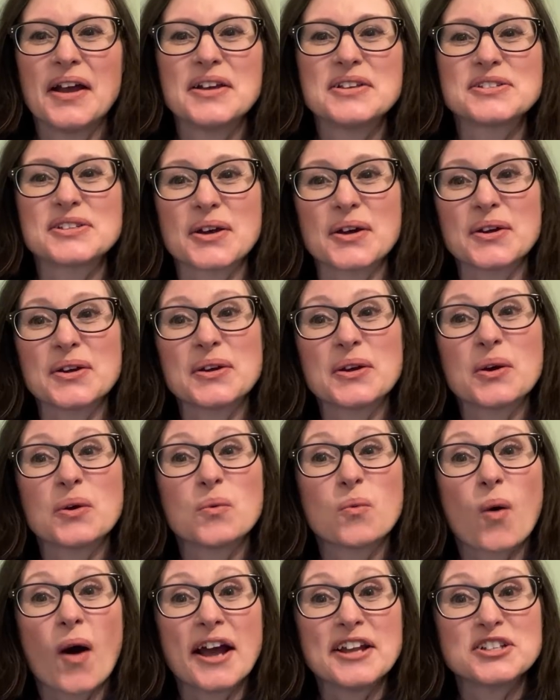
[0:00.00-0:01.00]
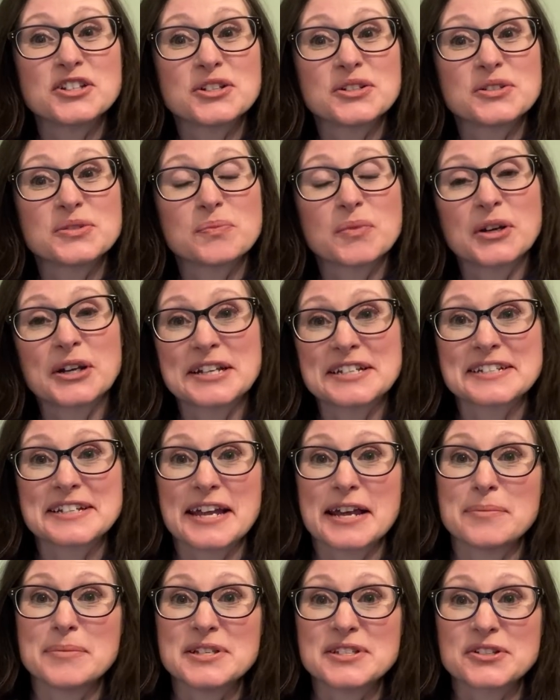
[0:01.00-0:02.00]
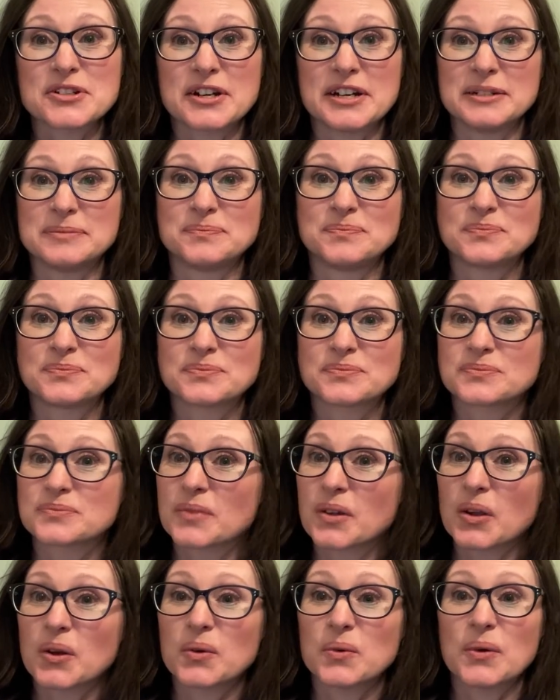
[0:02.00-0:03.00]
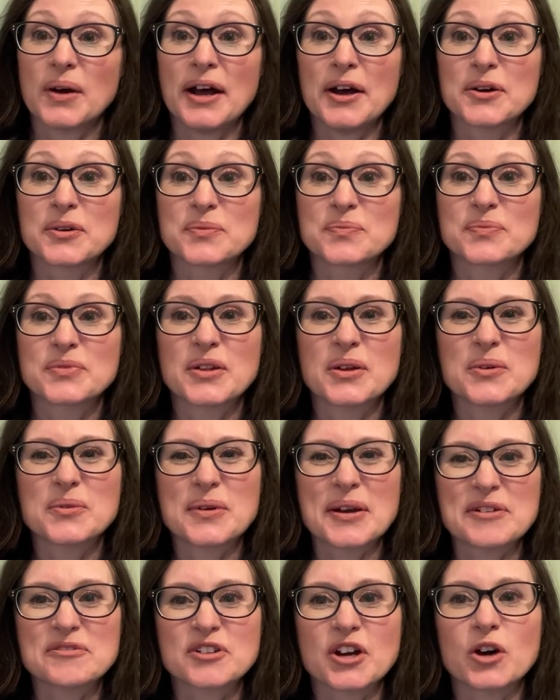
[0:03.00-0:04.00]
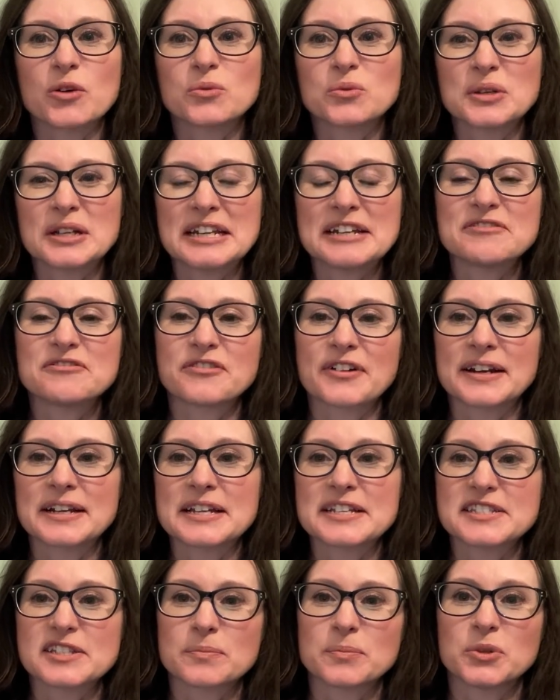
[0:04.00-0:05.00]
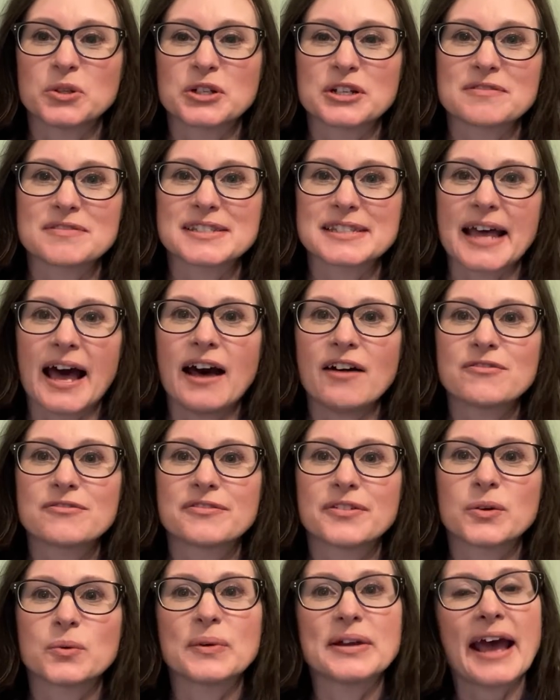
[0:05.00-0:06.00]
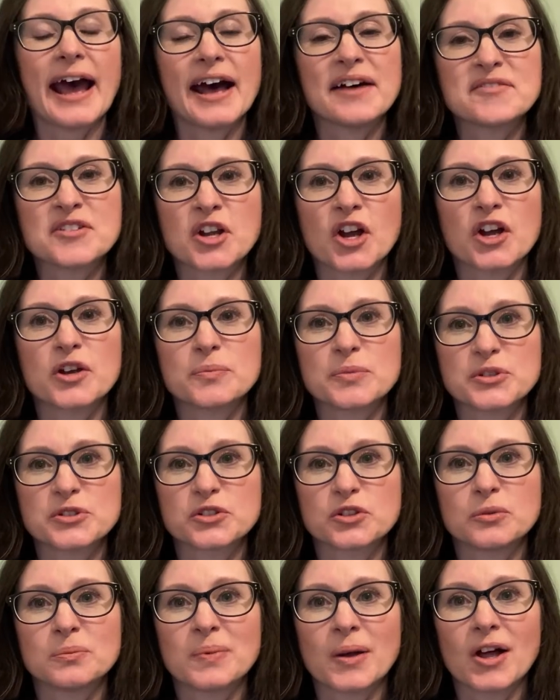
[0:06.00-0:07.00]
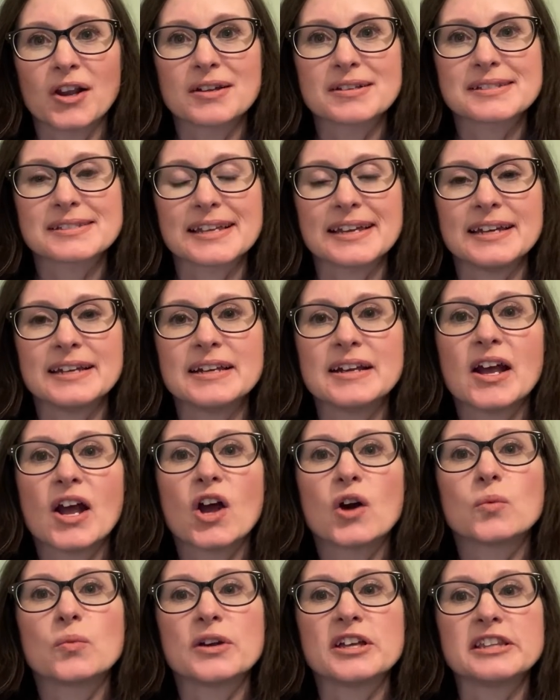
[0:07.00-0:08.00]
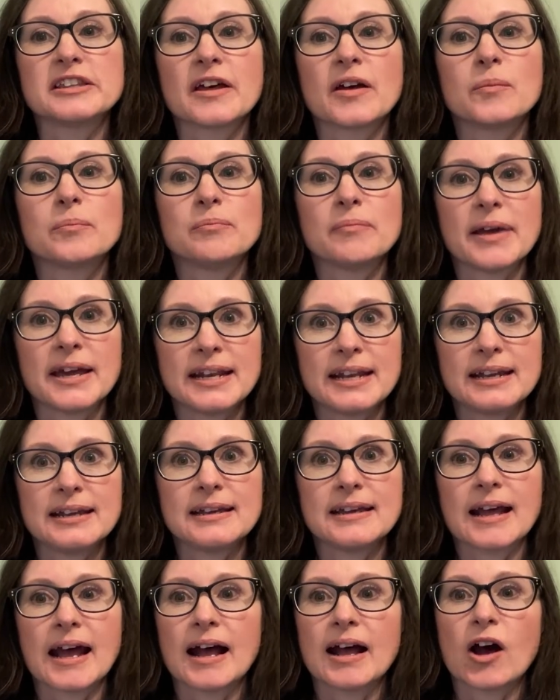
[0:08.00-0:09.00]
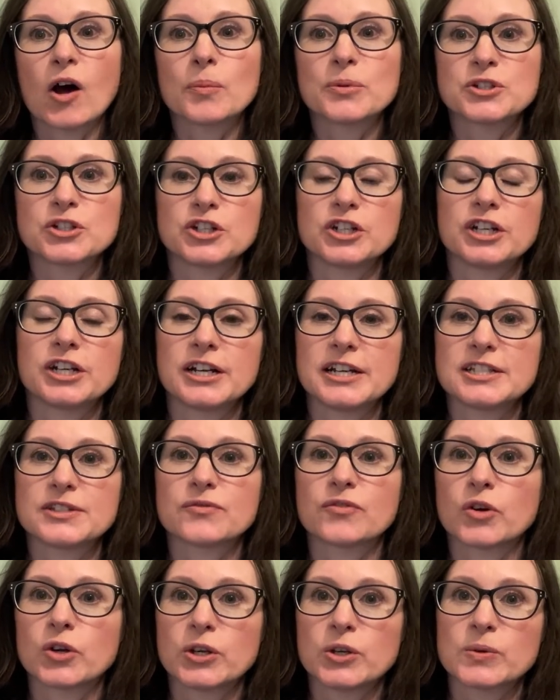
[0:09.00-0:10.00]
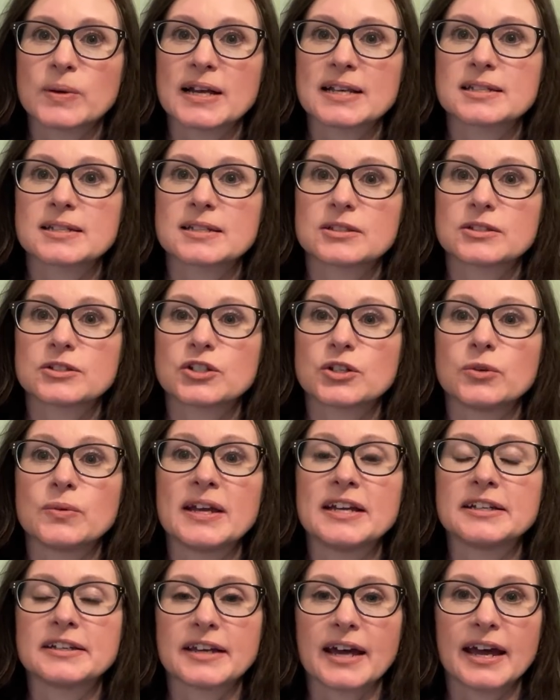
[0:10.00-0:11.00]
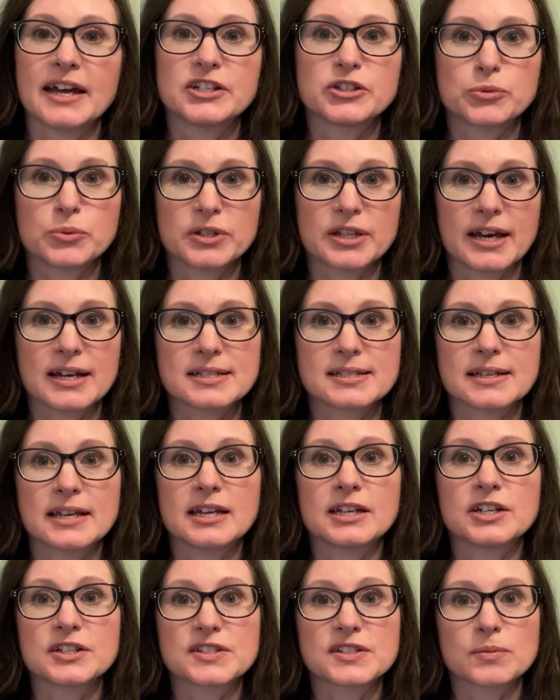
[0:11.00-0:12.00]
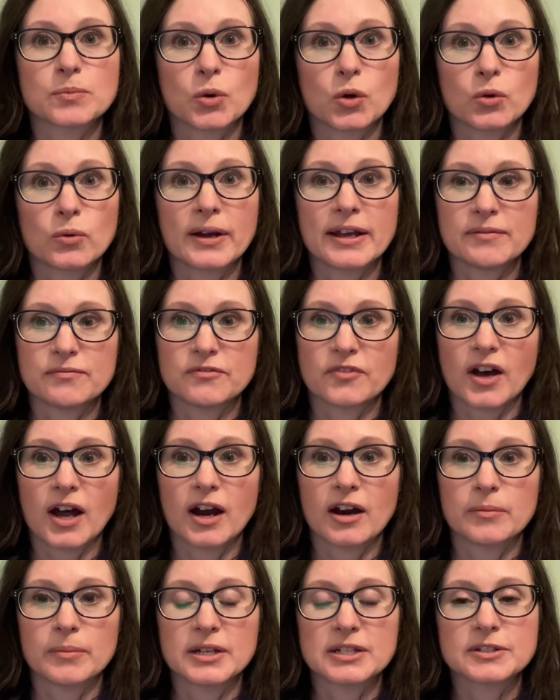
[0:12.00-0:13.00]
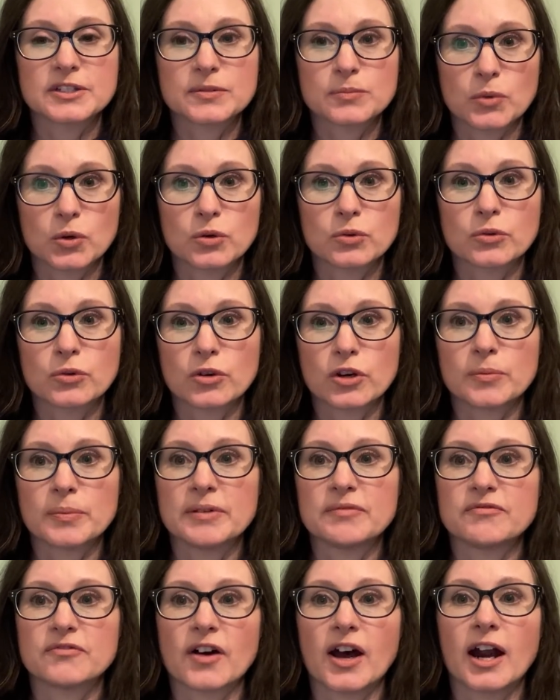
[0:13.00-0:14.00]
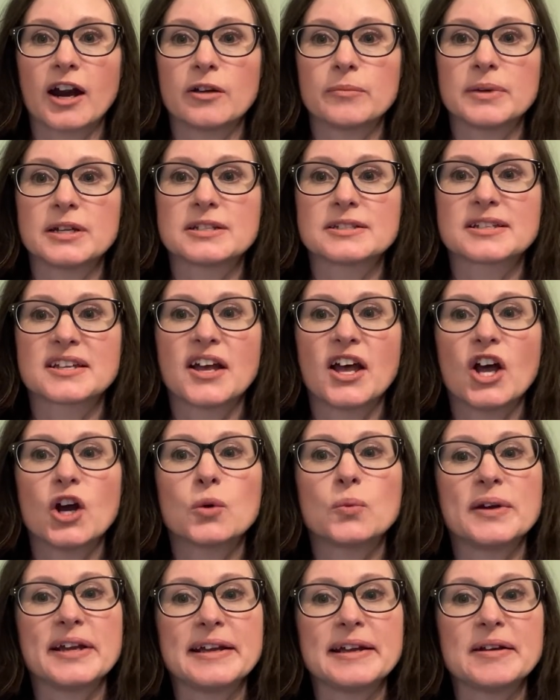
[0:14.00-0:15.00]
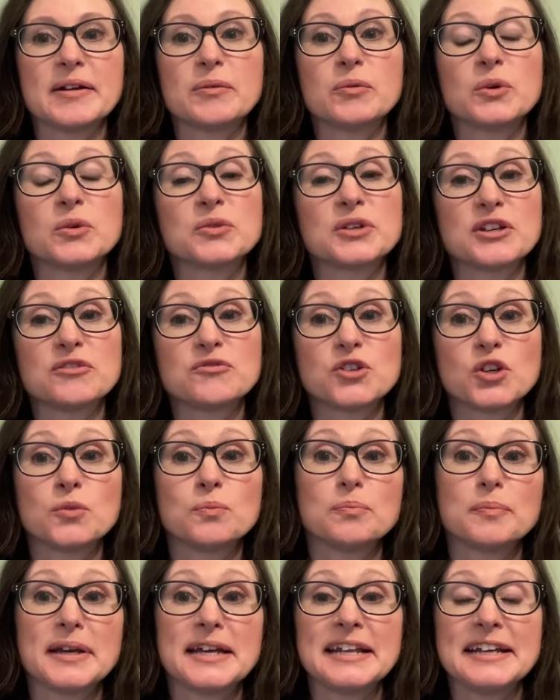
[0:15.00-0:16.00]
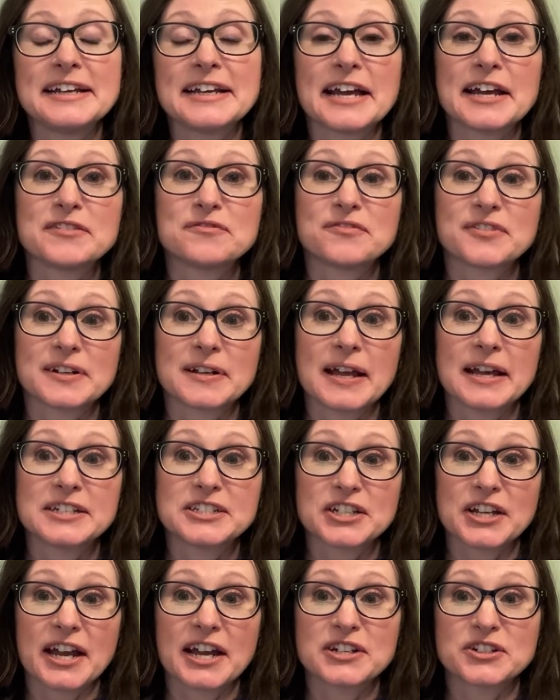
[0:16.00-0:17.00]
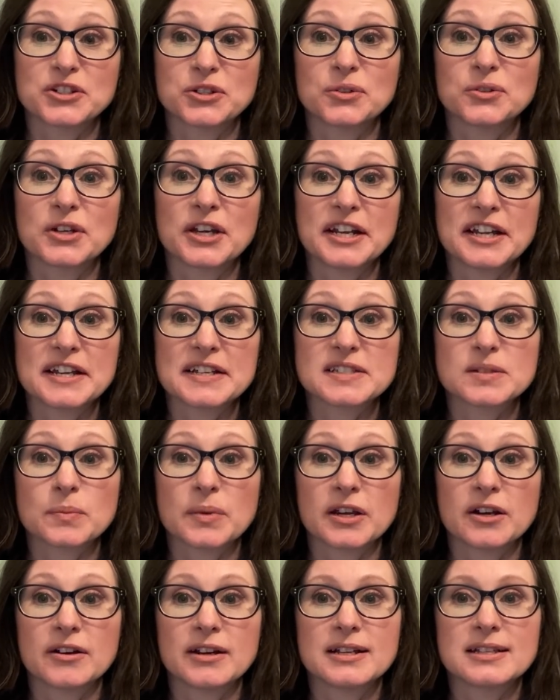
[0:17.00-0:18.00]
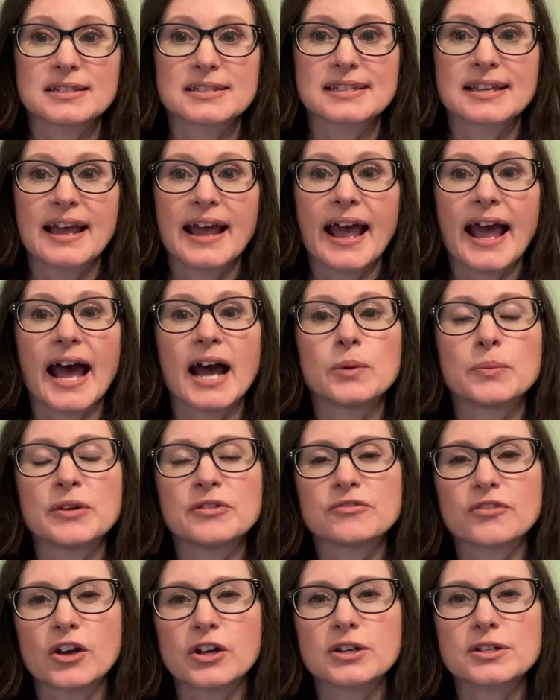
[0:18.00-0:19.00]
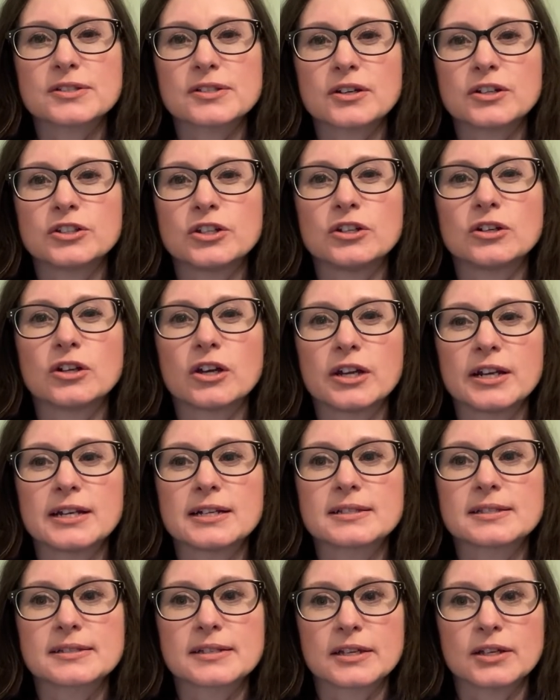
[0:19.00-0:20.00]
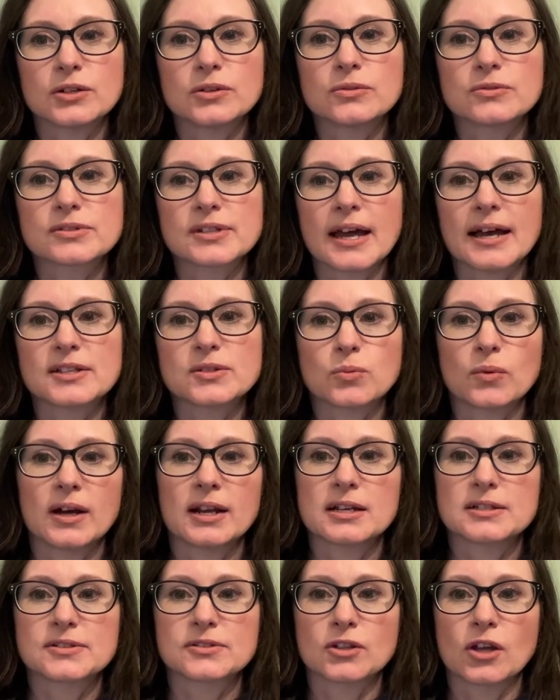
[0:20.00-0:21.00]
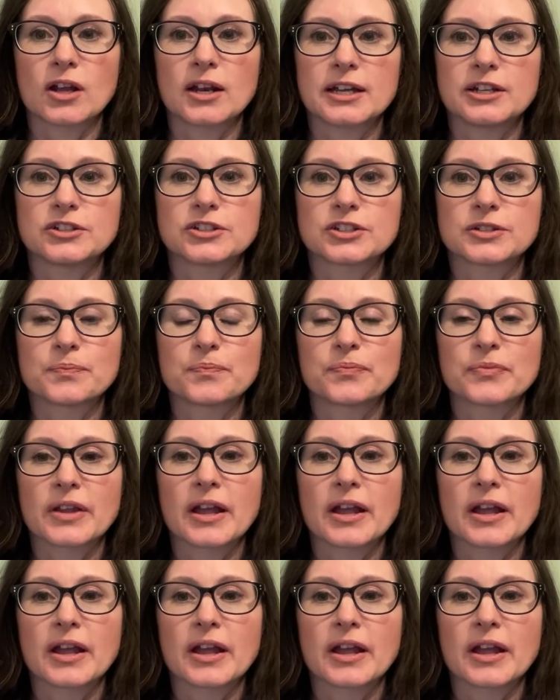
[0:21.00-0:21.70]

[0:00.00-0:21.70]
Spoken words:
So why choose Monash Chemistry? Well, we've got really friendly, supportive staff. We have an open door policy with many opportunities for you to engage with us in a small environment, small group environment. We will give you meaning educational learning experience, and we focus on your learning skills as well as knowledge.